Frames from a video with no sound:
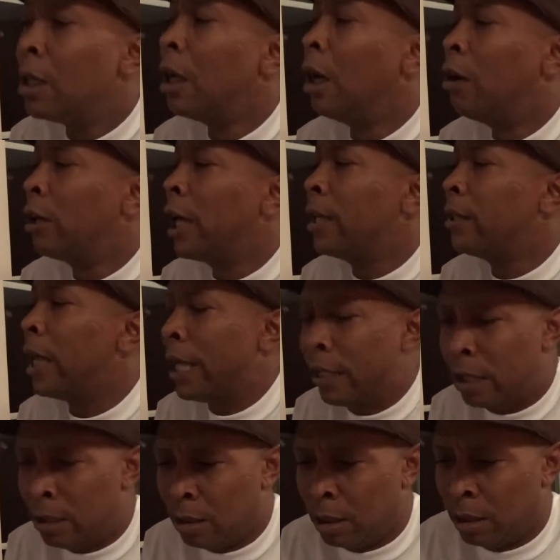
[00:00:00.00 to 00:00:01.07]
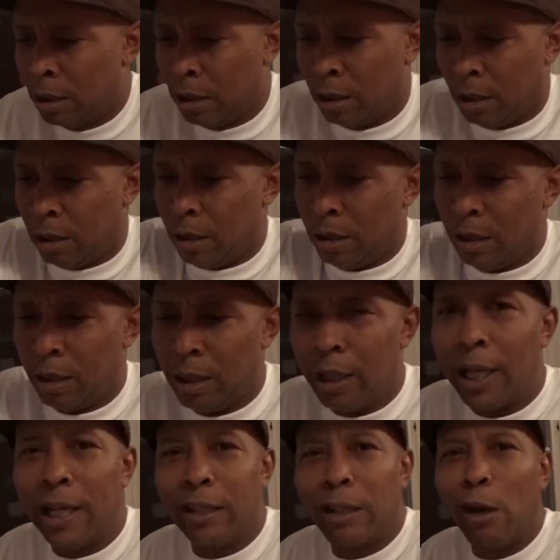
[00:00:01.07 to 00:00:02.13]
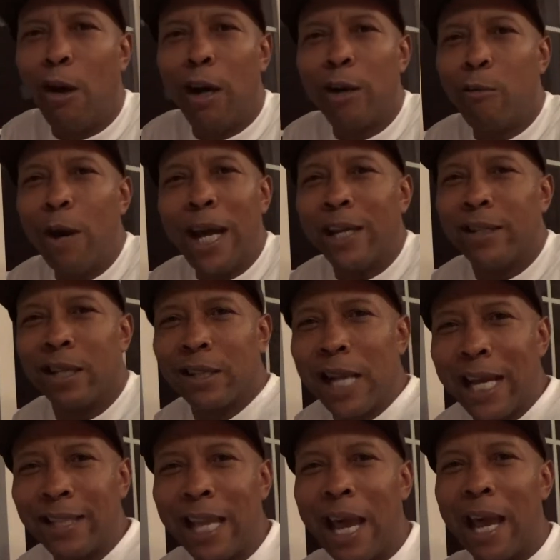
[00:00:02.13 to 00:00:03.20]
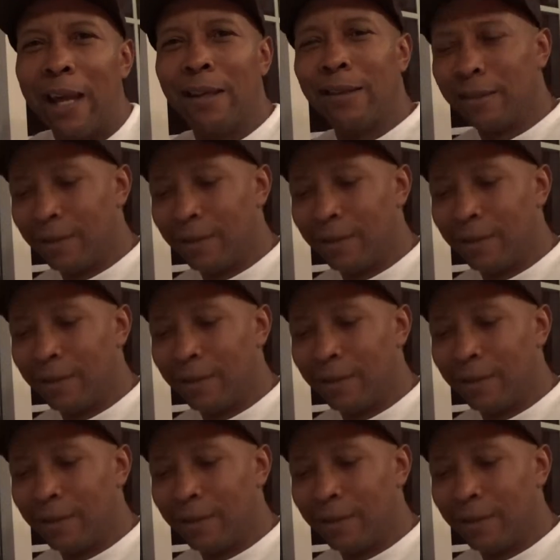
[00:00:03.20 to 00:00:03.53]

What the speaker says: Okay, thank you. And throw it away, just like that.